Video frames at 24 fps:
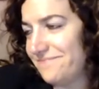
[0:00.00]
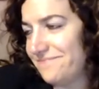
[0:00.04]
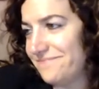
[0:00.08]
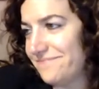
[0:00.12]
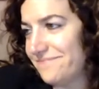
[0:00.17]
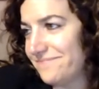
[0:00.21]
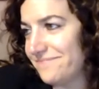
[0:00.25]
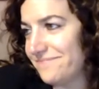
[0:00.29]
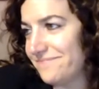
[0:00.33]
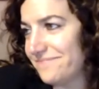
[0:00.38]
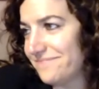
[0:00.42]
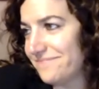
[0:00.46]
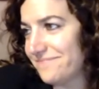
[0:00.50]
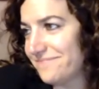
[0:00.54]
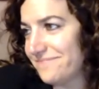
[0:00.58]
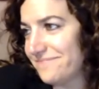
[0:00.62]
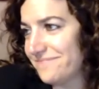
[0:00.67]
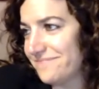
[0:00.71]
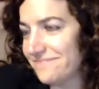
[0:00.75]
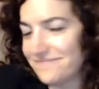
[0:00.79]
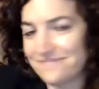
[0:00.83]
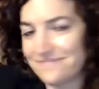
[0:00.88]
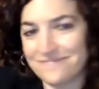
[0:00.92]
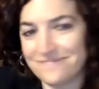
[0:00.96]

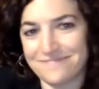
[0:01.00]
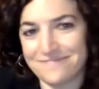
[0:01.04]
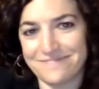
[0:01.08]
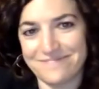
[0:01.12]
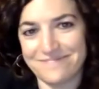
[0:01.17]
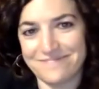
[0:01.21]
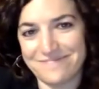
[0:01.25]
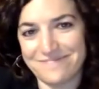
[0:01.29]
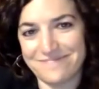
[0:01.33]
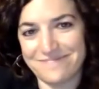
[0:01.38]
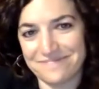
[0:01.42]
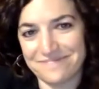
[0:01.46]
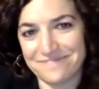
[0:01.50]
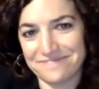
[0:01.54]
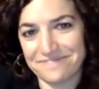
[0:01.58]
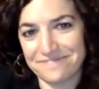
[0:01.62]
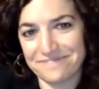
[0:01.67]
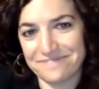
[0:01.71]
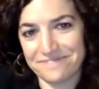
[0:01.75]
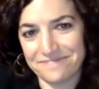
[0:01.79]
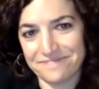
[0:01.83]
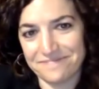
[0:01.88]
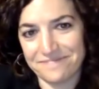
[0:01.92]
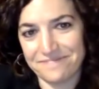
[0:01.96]

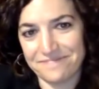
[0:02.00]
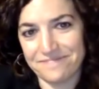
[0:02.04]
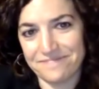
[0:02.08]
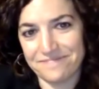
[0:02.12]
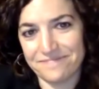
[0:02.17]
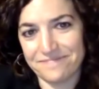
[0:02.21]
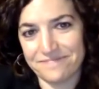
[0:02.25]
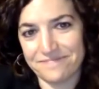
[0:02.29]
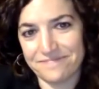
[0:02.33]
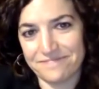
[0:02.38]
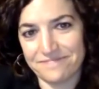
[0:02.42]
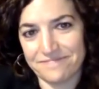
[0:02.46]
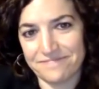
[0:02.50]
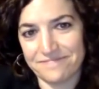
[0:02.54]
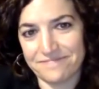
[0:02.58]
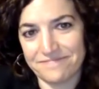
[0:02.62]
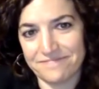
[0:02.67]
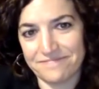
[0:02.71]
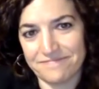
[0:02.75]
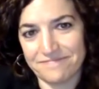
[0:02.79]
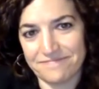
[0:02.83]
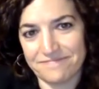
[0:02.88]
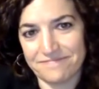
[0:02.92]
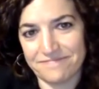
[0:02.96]

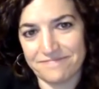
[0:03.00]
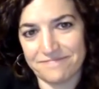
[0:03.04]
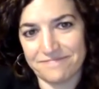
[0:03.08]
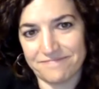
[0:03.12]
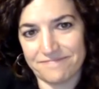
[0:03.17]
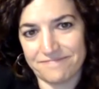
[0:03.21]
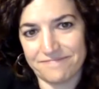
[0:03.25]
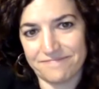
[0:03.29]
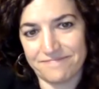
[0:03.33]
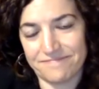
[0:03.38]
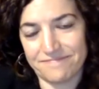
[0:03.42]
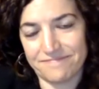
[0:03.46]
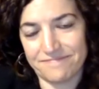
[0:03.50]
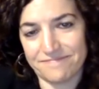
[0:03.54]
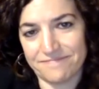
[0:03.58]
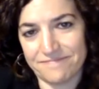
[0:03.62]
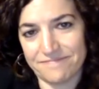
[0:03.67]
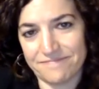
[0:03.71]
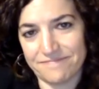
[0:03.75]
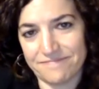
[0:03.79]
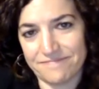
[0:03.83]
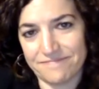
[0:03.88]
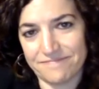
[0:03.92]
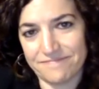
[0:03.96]

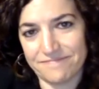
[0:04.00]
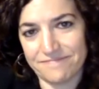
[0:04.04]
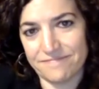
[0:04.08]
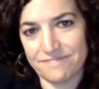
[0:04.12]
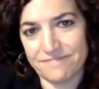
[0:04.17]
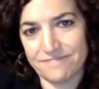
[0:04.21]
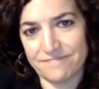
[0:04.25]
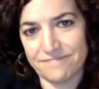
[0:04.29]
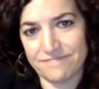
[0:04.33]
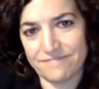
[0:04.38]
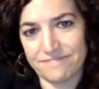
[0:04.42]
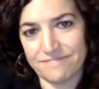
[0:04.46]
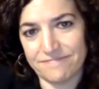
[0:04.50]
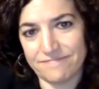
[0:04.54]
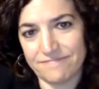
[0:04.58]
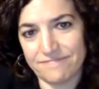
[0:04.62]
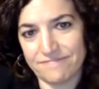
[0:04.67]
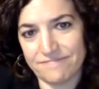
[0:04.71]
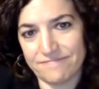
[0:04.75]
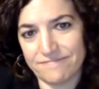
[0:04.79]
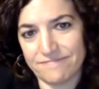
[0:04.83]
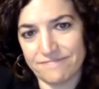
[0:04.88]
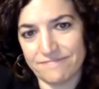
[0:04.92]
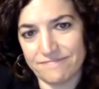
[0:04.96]

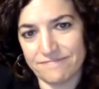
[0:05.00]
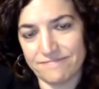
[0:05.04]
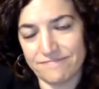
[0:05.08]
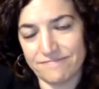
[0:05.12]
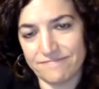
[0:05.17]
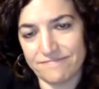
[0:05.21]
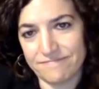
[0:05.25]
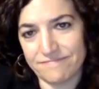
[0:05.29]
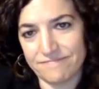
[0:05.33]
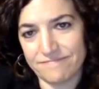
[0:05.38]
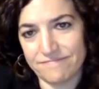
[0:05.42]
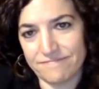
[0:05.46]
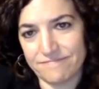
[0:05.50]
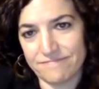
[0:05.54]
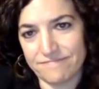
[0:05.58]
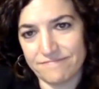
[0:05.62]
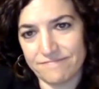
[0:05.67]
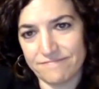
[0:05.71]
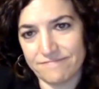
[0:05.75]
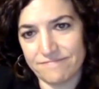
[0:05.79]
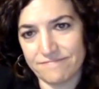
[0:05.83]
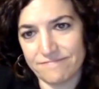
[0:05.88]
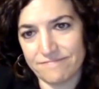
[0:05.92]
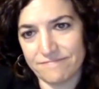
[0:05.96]

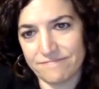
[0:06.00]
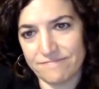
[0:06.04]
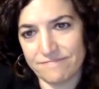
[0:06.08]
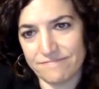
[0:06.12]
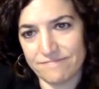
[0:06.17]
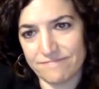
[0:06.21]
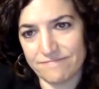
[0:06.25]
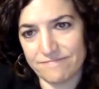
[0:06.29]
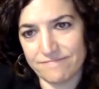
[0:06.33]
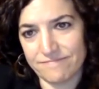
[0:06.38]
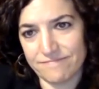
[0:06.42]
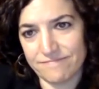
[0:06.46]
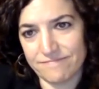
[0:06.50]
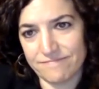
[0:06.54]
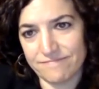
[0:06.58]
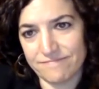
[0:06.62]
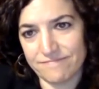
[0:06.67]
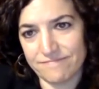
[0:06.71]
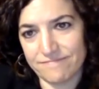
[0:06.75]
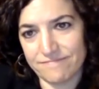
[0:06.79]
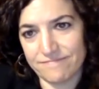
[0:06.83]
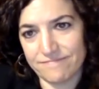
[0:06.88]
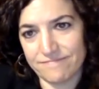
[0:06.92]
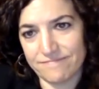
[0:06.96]

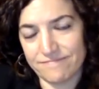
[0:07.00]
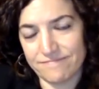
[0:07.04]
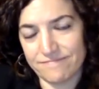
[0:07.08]
(silent)